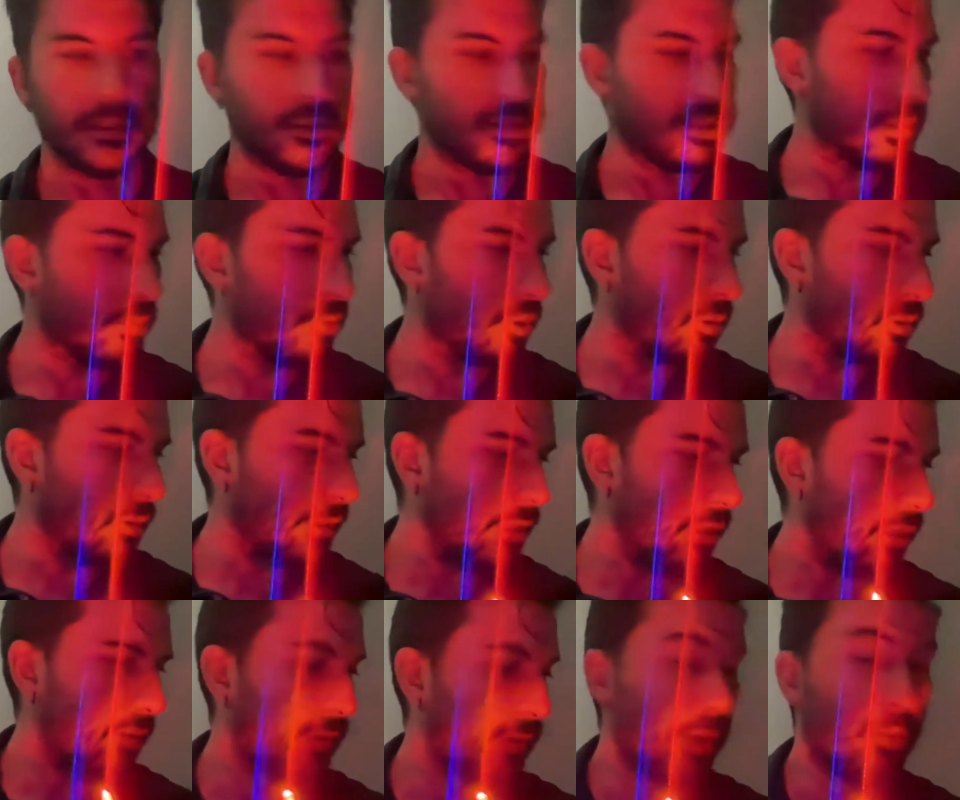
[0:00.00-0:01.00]

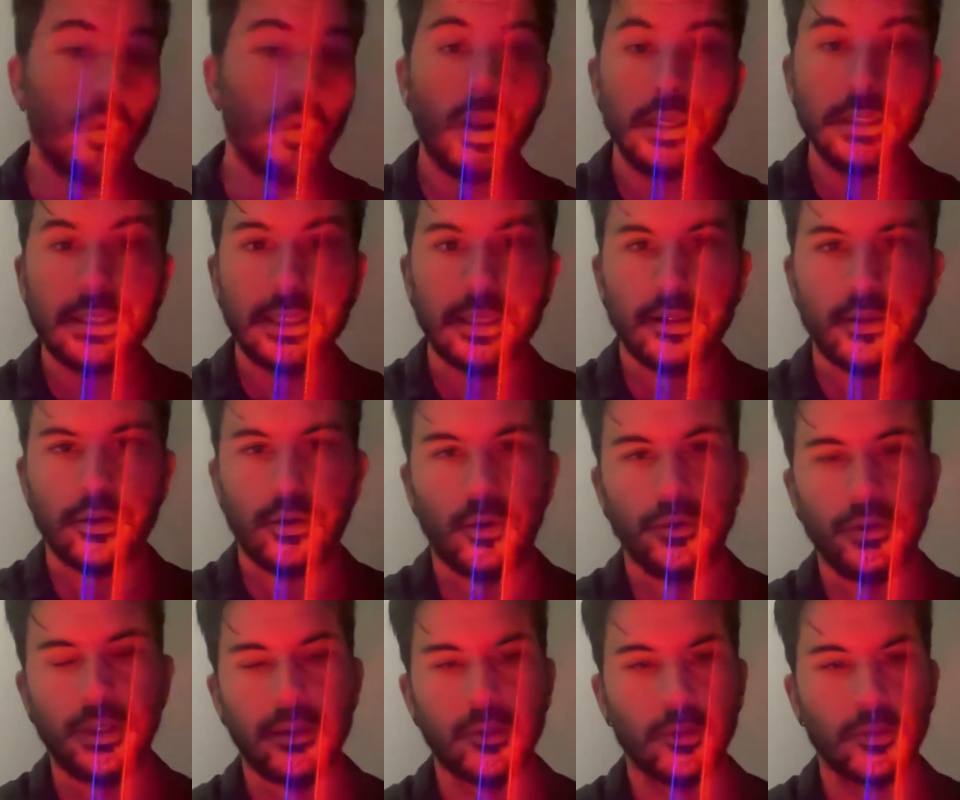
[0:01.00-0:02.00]
Similarly, if I wanted
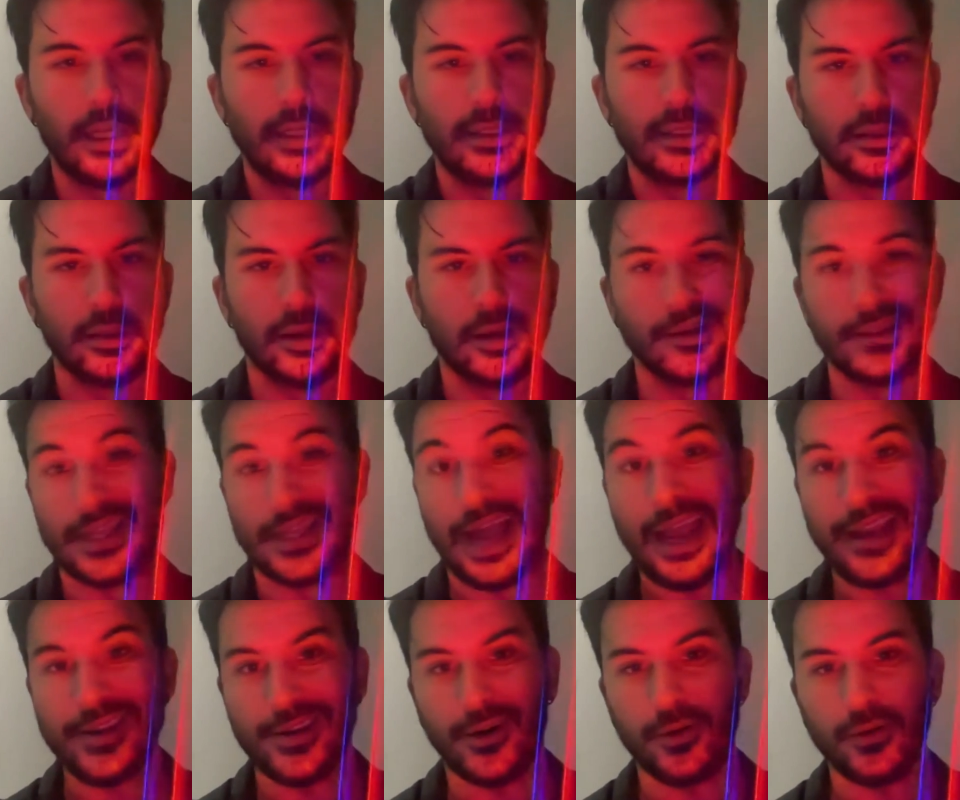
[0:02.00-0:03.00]
only the red stars,
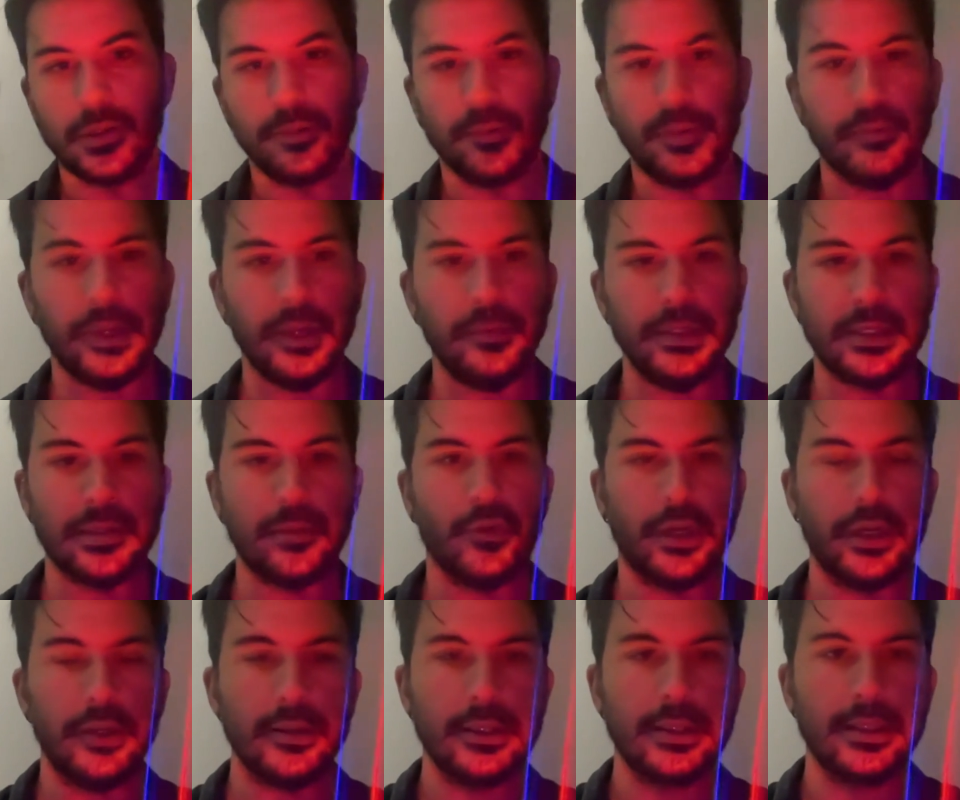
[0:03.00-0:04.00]
I don't, but maybe
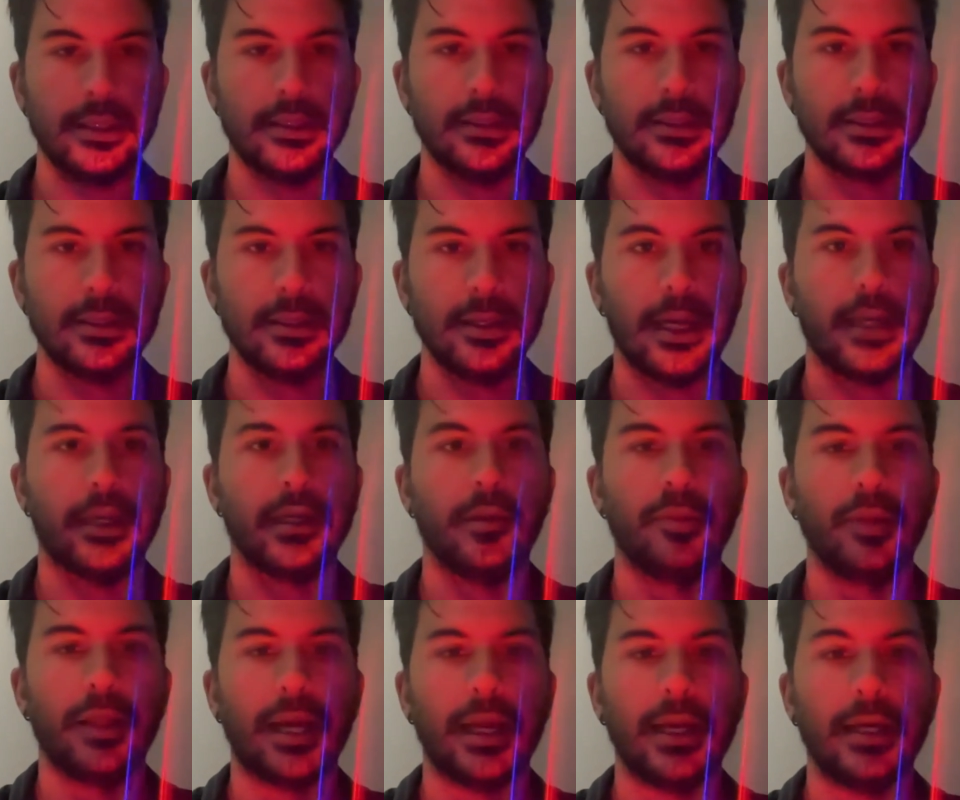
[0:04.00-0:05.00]
someone else does, I can
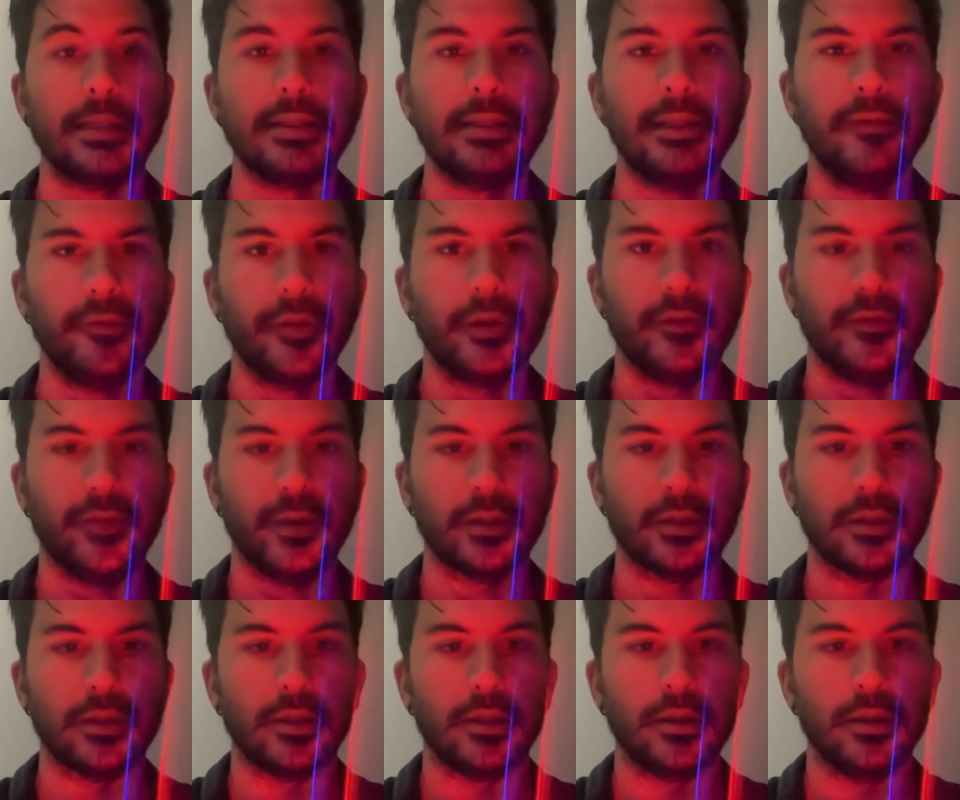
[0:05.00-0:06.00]
apply a different
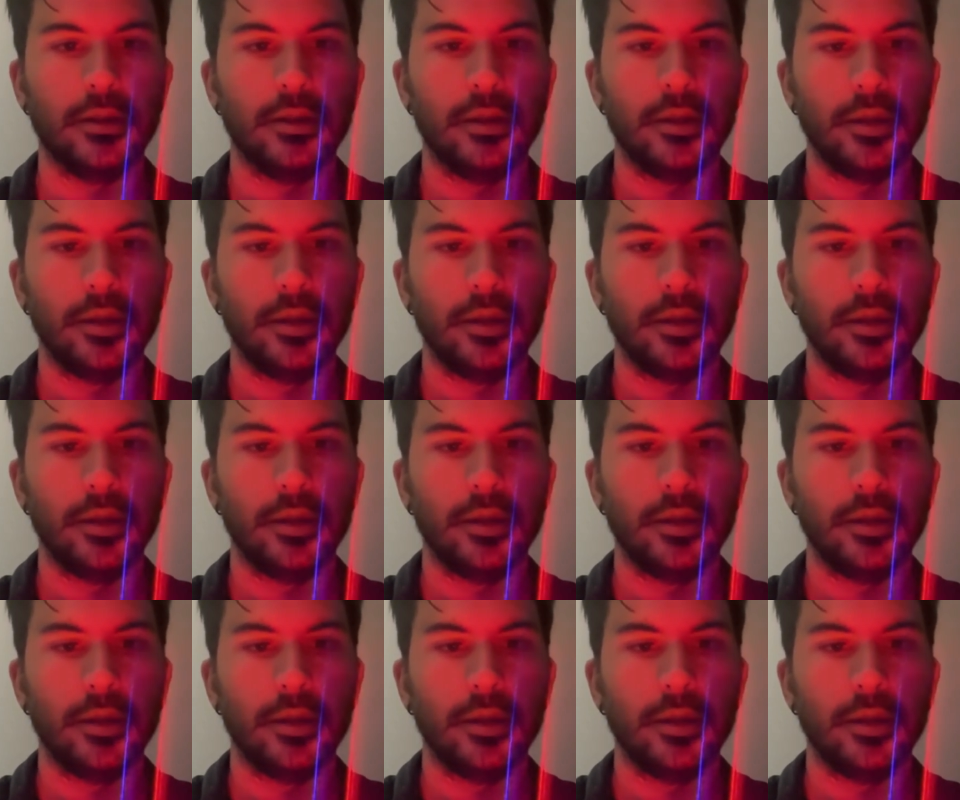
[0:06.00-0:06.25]
filter